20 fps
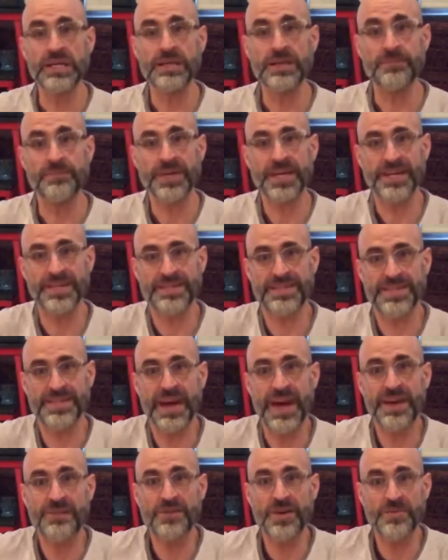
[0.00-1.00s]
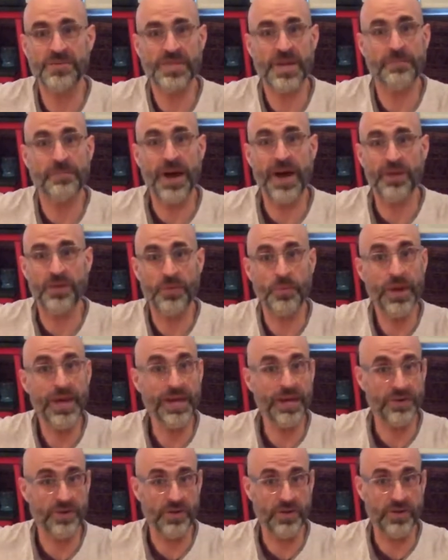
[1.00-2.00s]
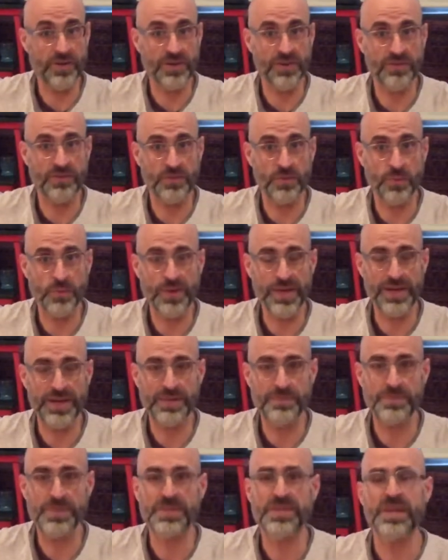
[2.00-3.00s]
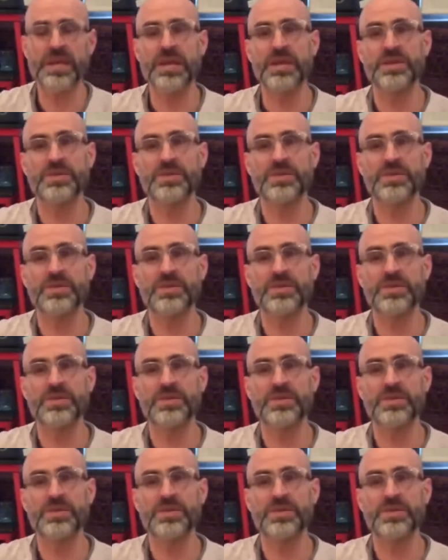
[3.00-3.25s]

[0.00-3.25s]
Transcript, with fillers: because the diaphragm's up out of the way underneath the ribs.